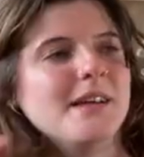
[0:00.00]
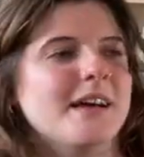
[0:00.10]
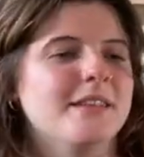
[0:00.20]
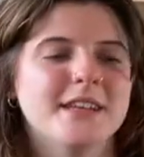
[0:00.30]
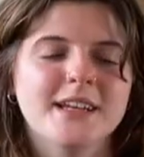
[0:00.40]

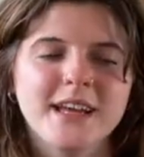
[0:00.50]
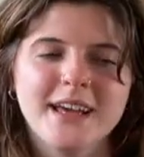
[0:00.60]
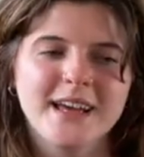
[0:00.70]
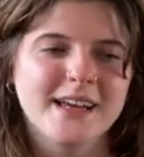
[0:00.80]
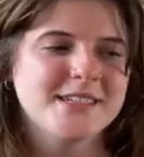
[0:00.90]
And then I,
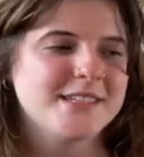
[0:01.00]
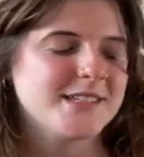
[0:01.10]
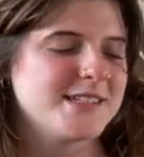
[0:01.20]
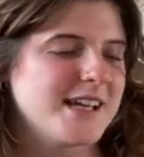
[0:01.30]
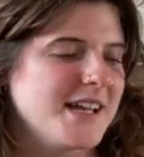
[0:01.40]
I just
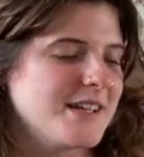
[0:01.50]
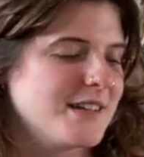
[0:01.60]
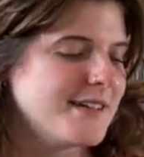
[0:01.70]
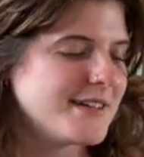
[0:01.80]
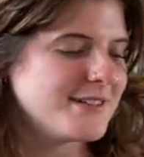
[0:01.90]
decided,
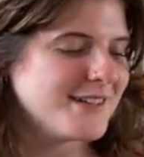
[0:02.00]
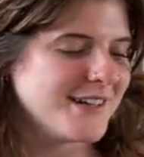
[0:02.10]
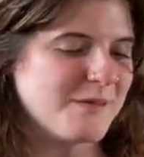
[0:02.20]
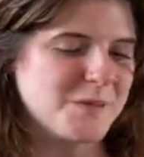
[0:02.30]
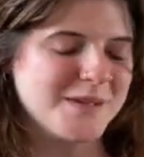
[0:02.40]
no,
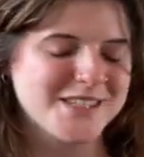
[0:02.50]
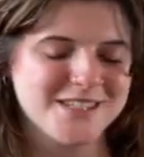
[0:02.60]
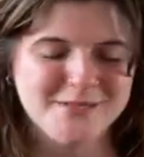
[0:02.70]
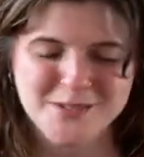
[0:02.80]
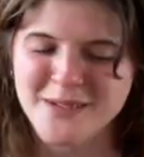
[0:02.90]
I've spent so
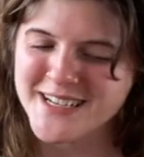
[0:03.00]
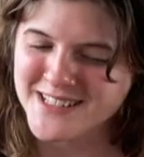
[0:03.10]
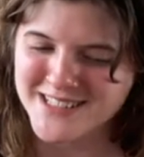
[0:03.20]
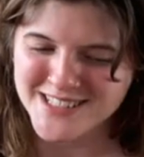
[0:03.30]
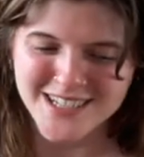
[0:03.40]
much money on
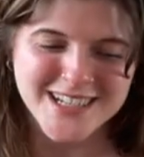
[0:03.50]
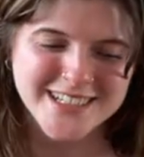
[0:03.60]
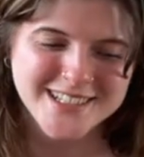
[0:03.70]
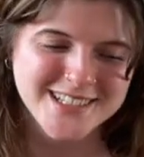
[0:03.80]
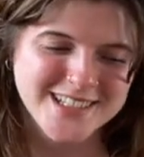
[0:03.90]
this yarn,